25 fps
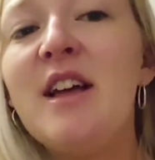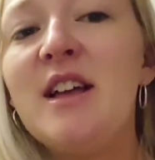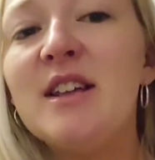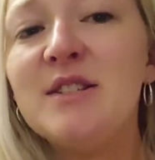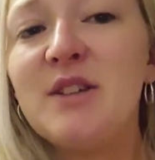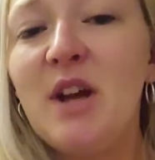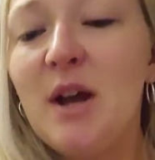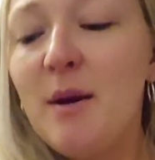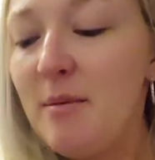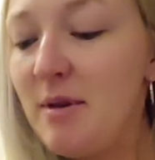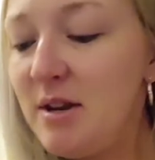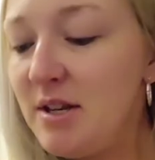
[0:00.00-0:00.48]

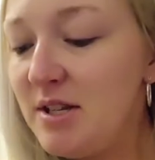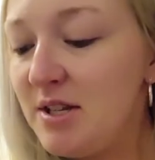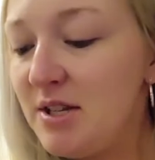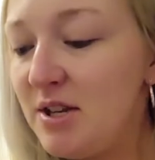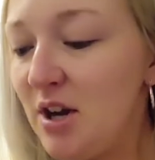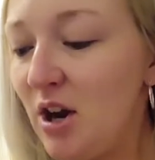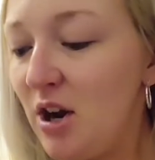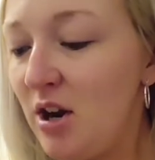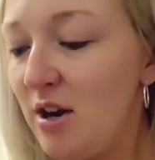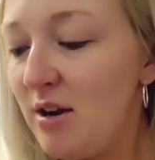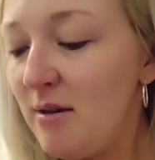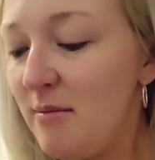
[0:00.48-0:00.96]
So I'm gonna
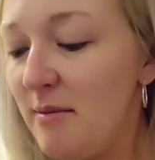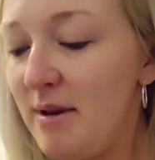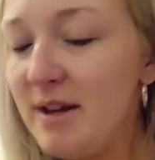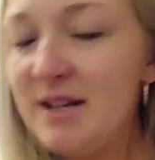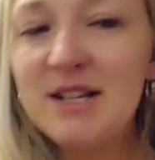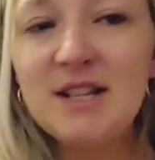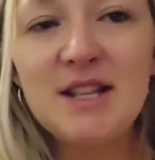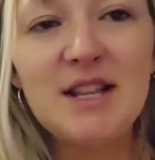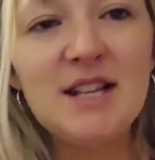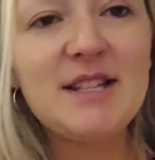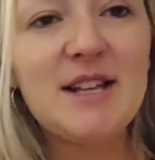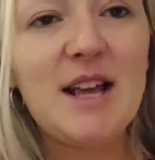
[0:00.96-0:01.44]
start
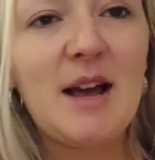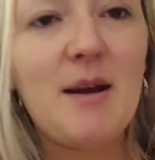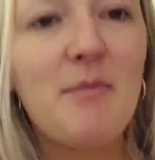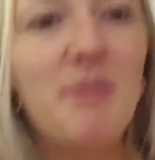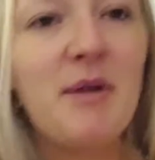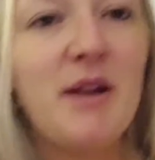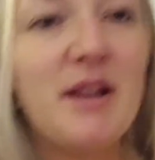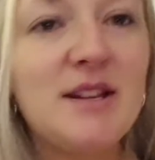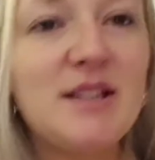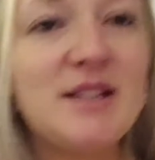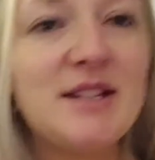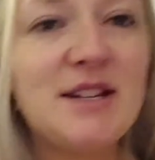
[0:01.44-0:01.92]
mixing this
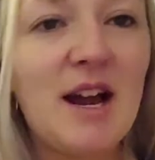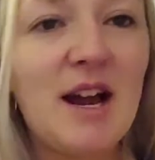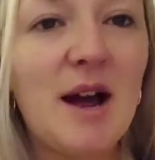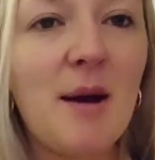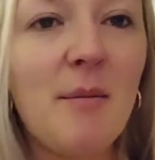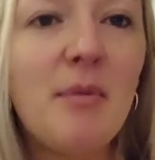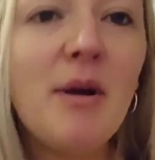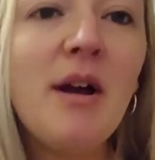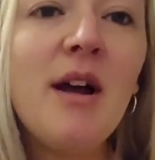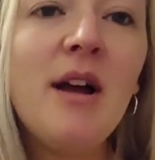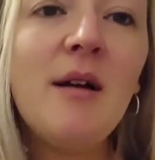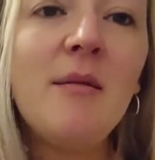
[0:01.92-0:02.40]
up and
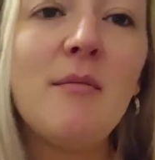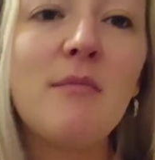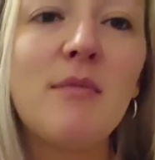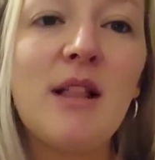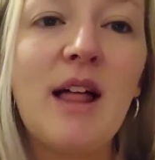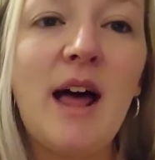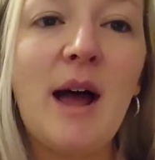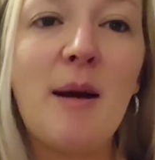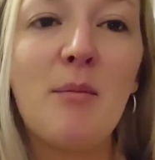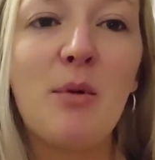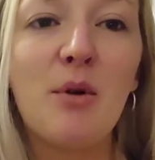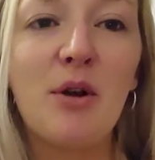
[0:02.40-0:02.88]
stop
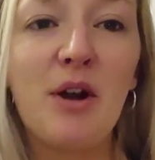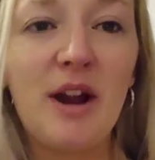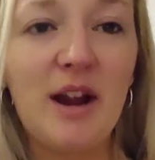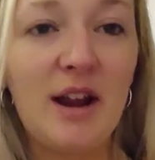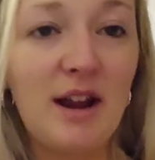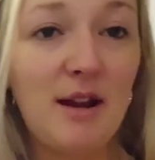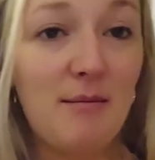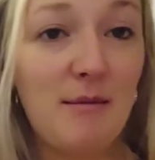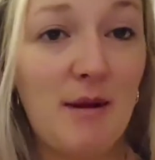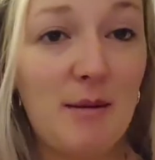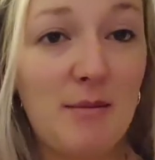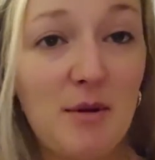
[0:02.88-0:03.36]

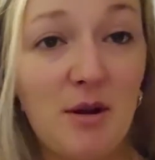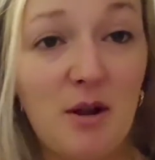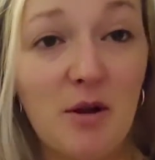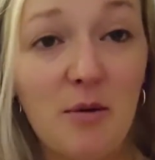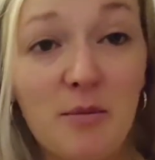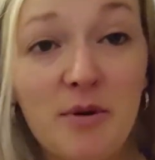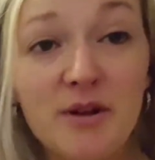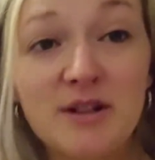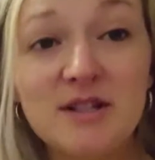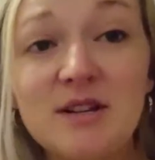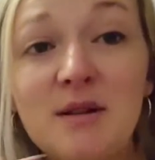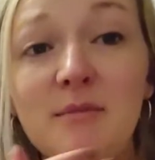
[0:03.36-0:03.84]
blabbering and maybe go
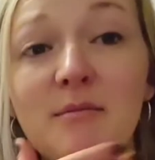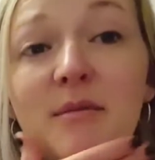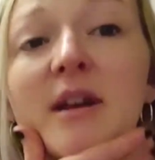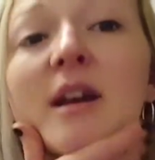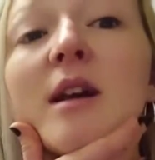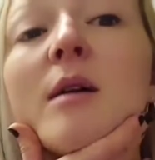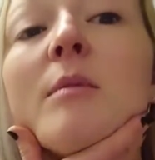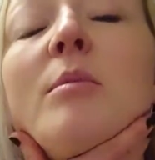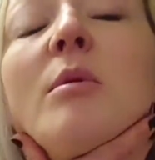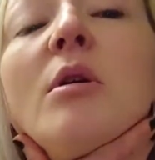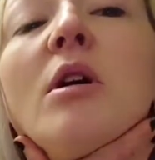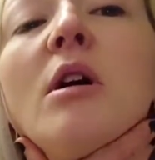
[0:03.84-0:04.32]
put some
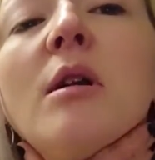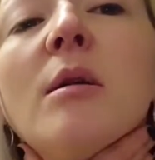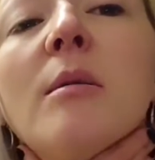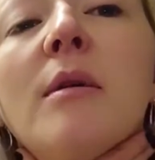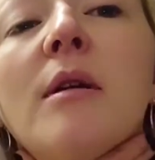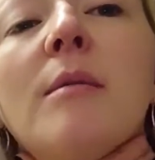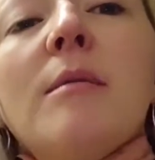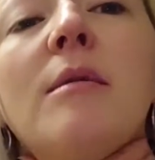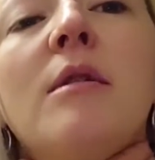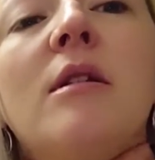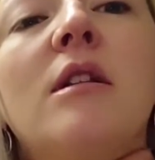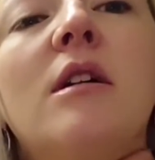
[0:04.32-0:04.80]
makeup on and
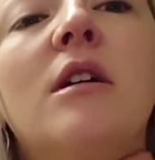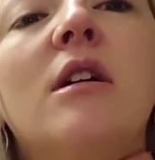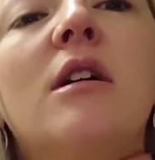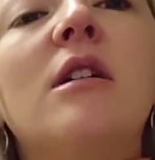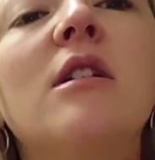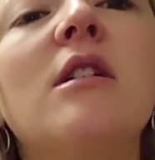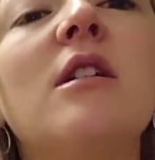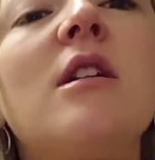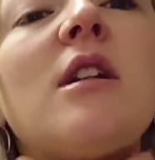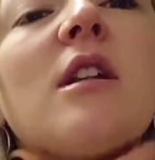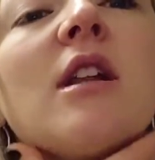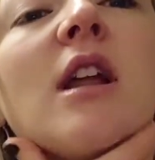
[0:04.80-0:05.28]
make me look
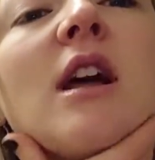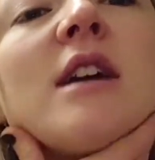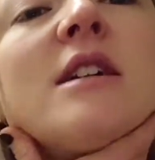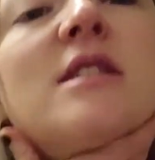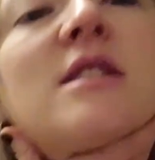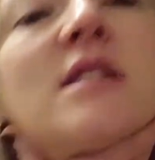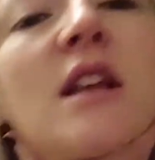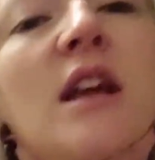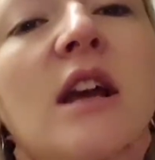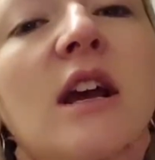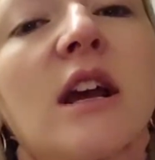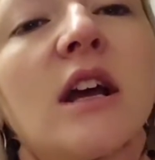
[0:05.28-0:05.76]
a little
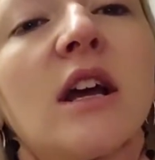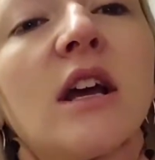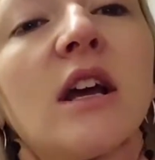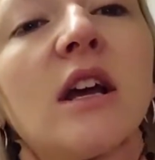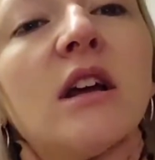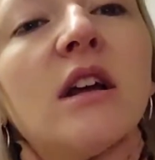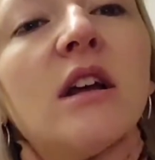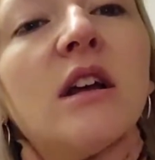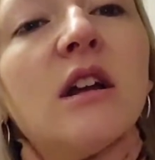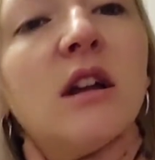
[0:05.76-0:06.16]
less like a,